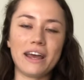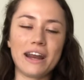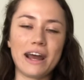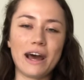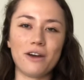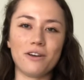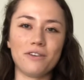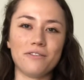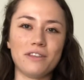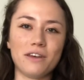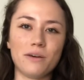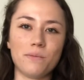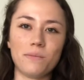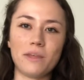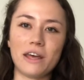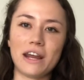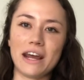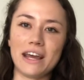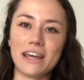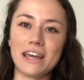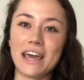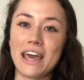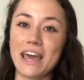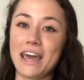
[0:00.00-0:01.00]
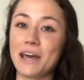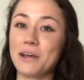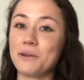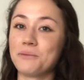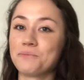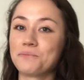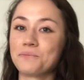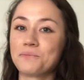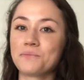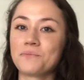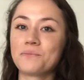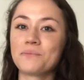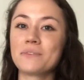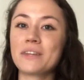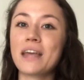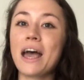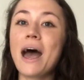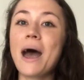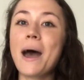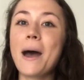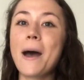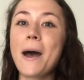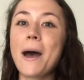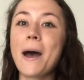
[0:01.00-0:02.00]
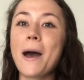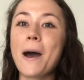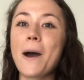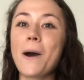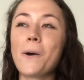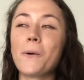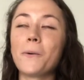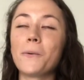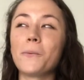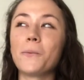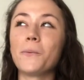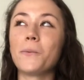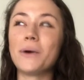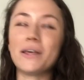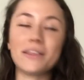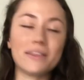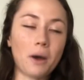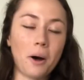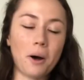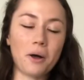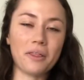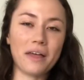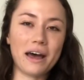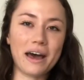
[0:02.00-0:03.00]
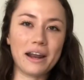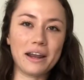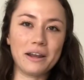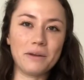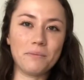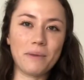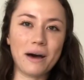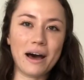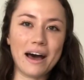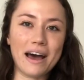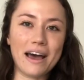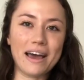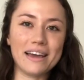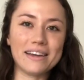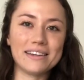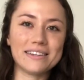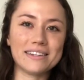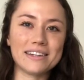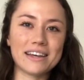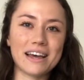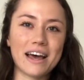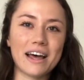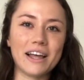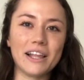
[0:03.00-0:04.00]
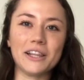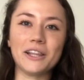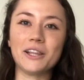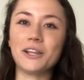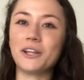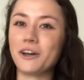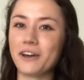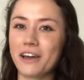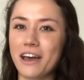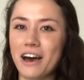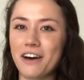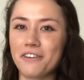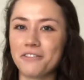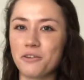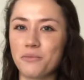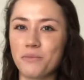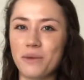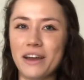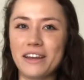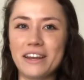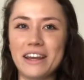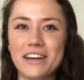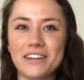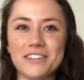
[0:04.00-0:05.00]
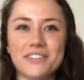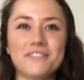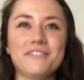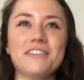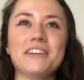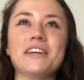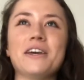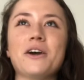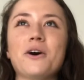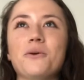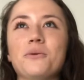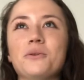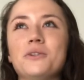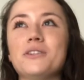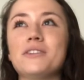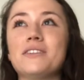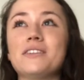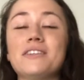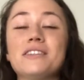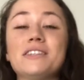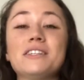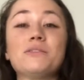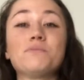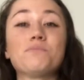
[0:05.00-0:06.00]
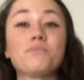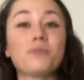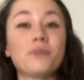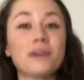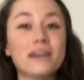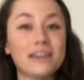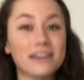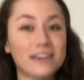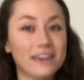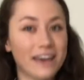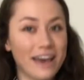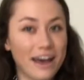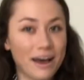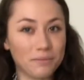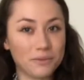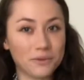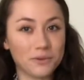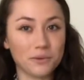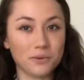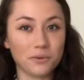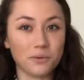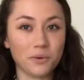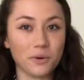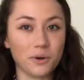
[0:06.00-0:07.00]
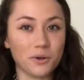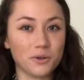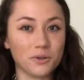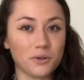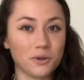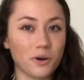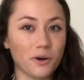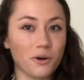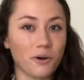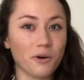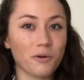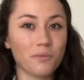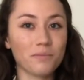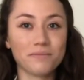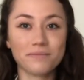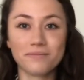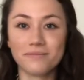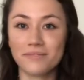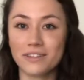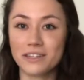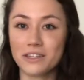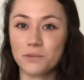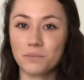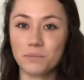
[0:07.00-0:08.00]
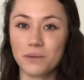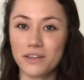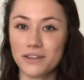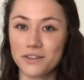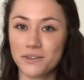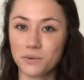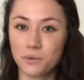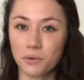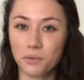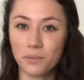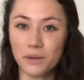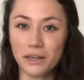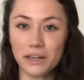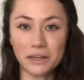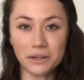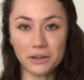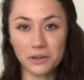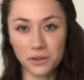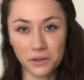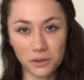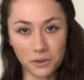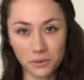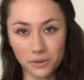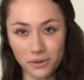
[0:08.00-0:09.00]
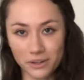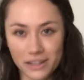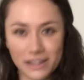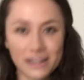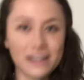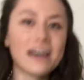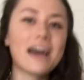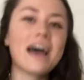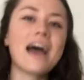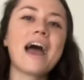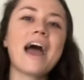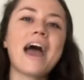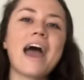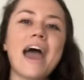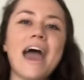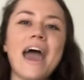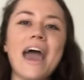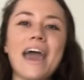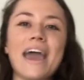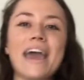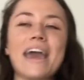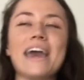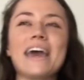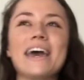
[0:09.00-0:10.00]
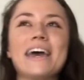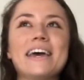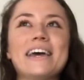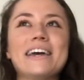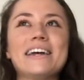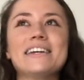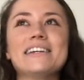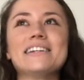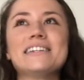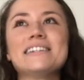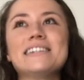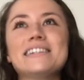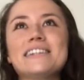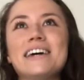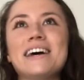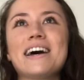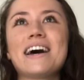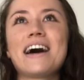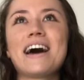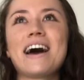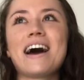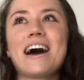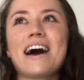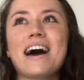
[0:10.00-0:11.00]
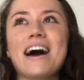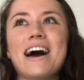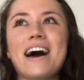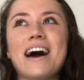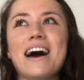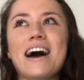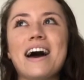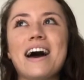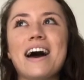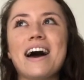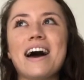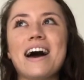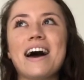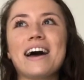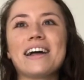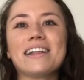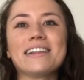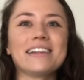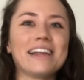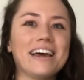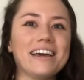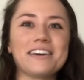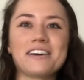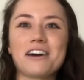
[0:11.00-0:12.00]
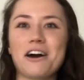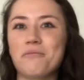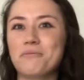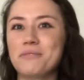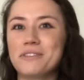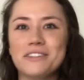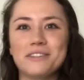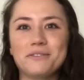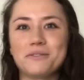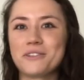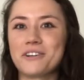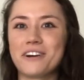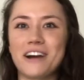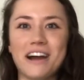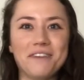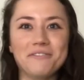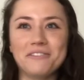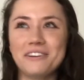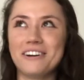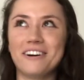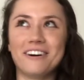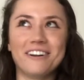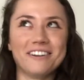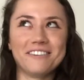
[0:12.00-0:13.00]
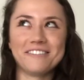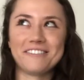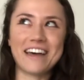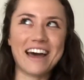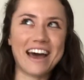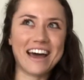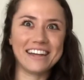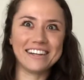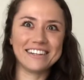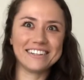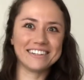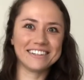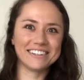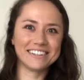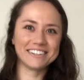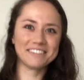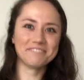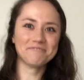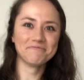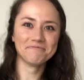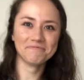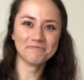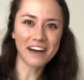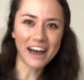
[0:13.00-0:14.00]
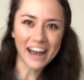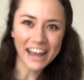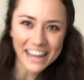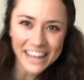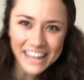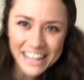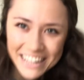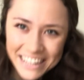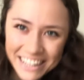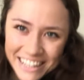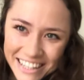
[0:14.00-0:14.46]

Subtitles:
out of them that I can. With all that in mind, look out for my next video, which is a spring capsule wardrobe. This piece will be included. And like, comment, subscribe, and all of that. Bye!